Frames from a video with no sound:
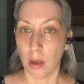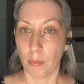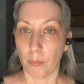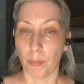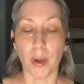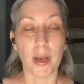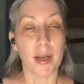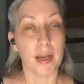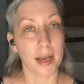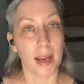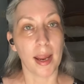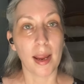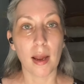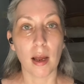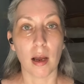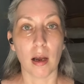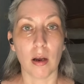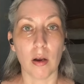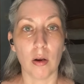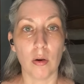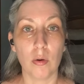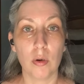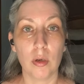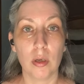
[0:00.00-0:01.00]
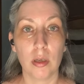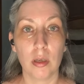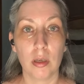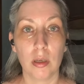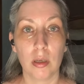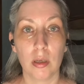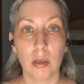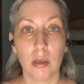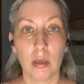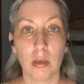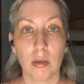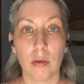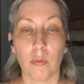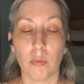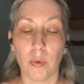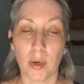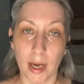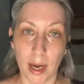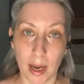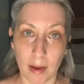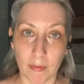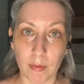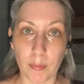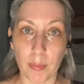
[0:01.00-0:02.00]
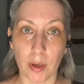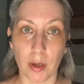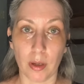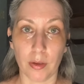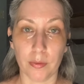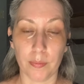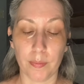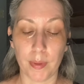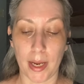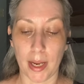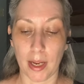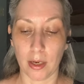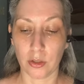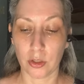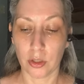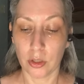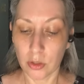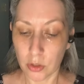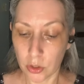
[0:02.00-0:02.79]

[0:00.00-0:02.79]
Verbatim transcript: But now we have a bald patch.